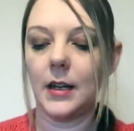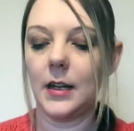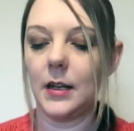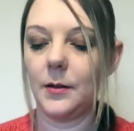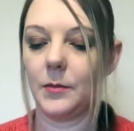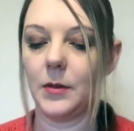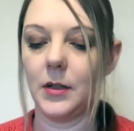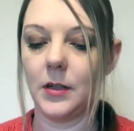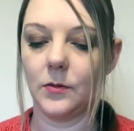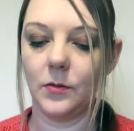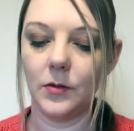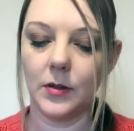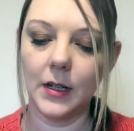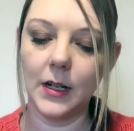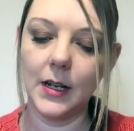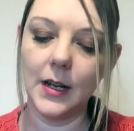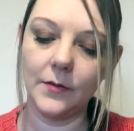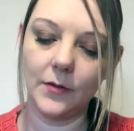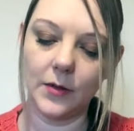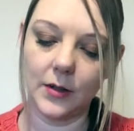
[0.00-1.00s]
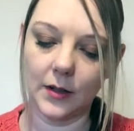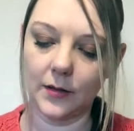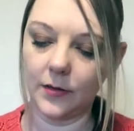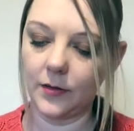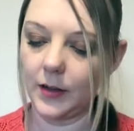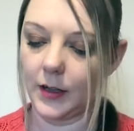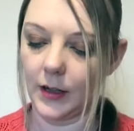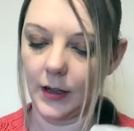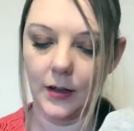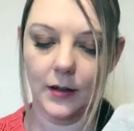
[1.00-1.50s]
Amy's was 11, I
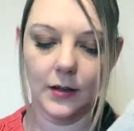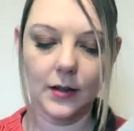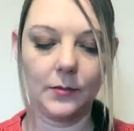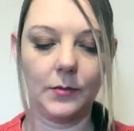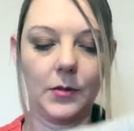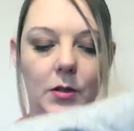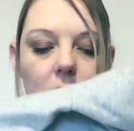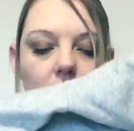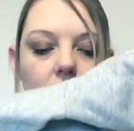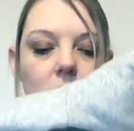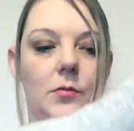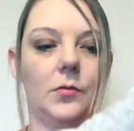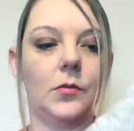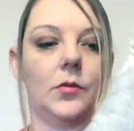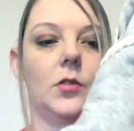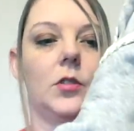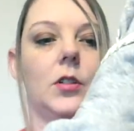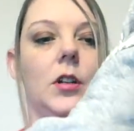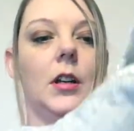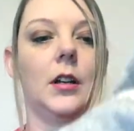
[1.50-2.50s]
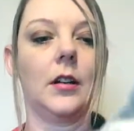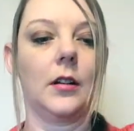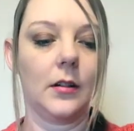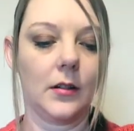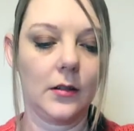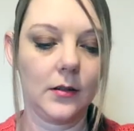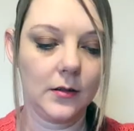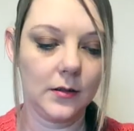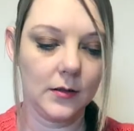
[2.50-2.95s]
think. Let me just double check.